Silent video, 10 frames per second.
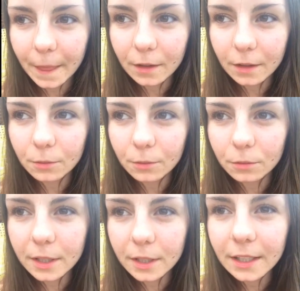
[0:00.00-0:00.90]

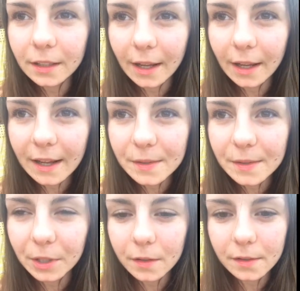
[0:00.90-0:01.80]
really nice
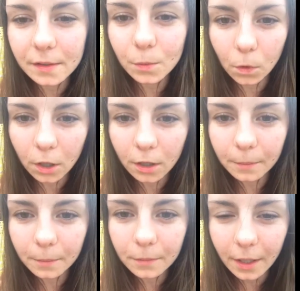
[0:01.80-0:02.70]
because it's warm
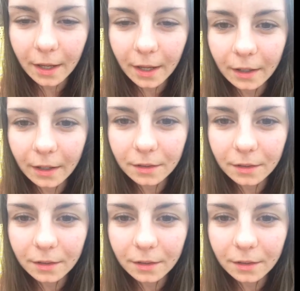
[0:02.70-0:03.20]
and